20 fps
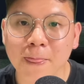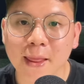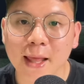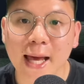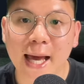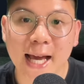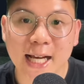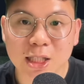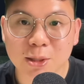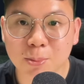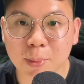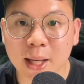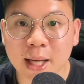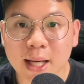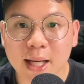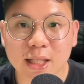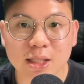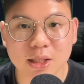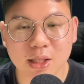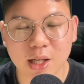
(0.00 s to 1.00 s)
as
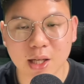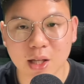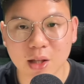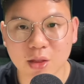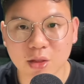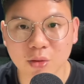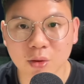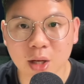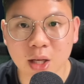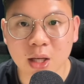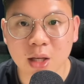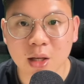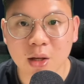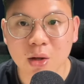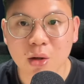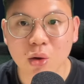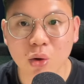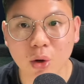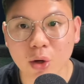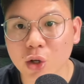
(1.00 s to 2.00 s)
big as 33,
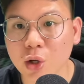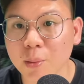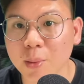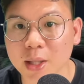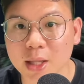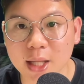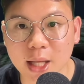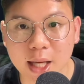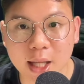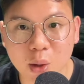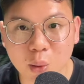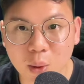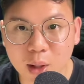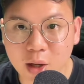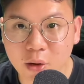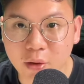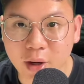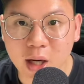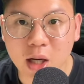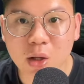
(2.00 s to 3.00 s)
or it could be the other way
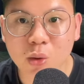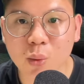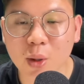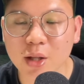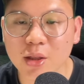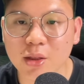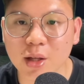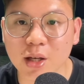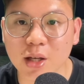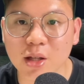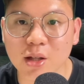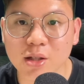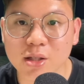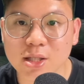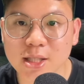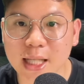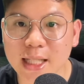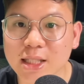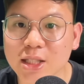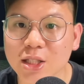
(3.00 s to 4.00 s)
around where
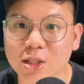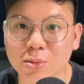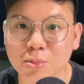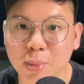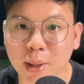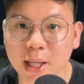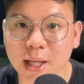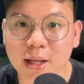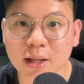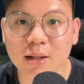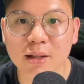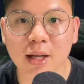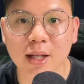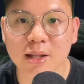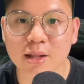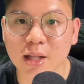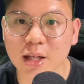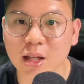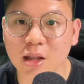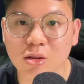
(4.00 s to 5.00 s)
36 is bigger
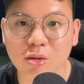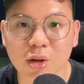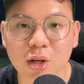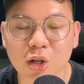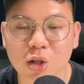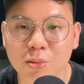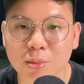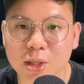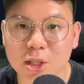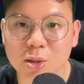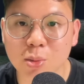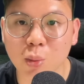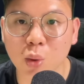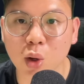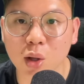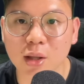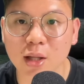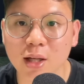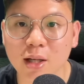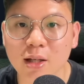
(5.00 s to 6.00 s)
and 33 could be
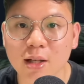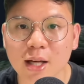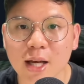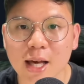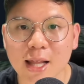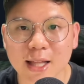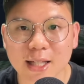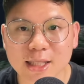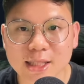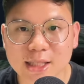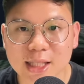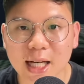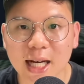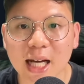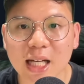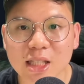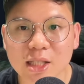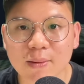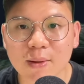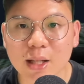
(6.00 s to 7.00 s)
smaller. The
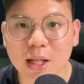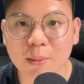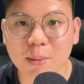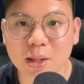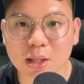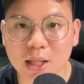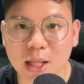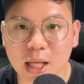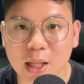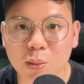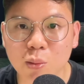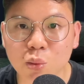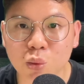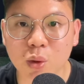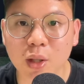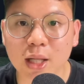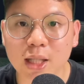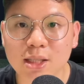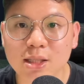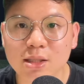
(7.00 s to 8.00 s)
size of the double game
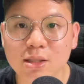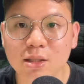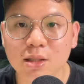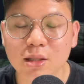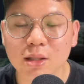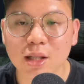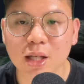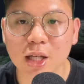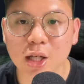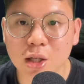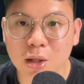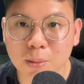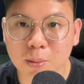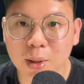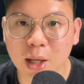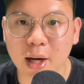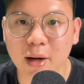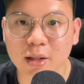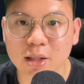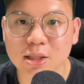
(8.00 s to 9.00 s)
weeks in
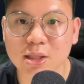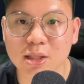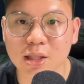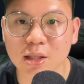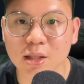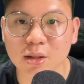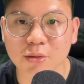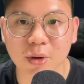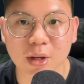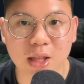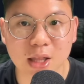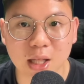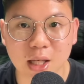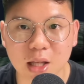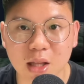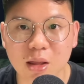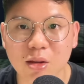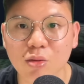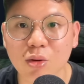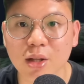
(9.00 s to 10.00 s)
comparison, right,
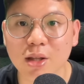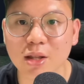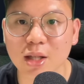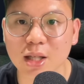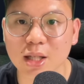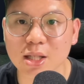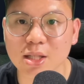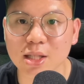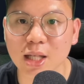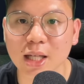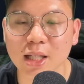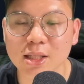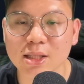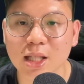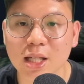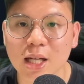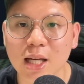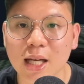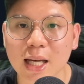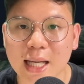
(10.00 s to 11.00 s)
33 and 36,
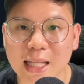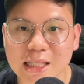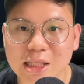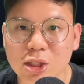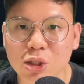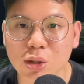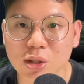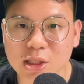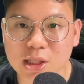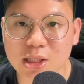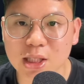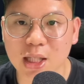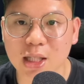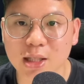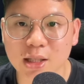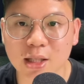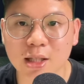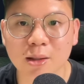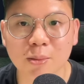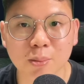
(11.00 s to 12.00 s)
it's not
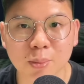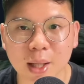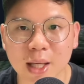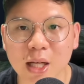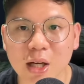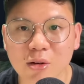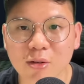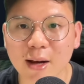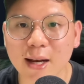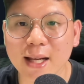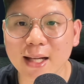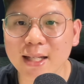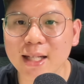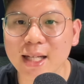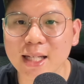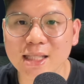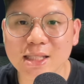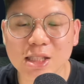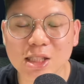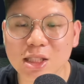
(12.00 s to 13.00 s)
certain. Ben Crellin
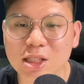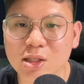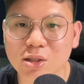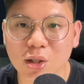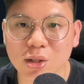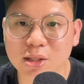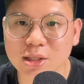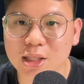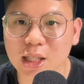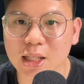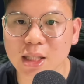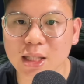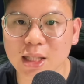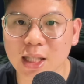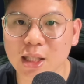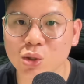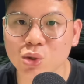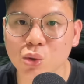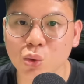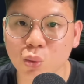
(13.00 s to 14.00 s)
is just not certain
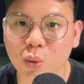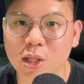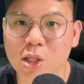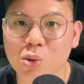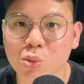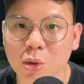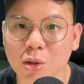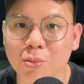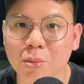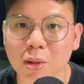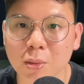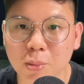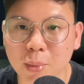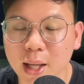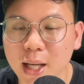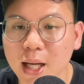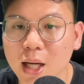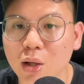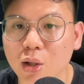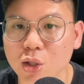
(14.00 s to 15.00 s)
as to which will be
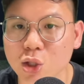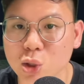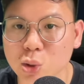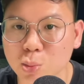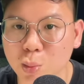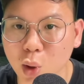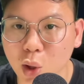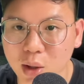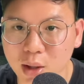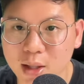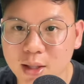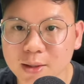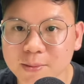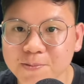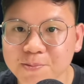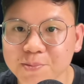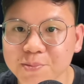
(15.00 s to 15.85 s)
bigger or smaller.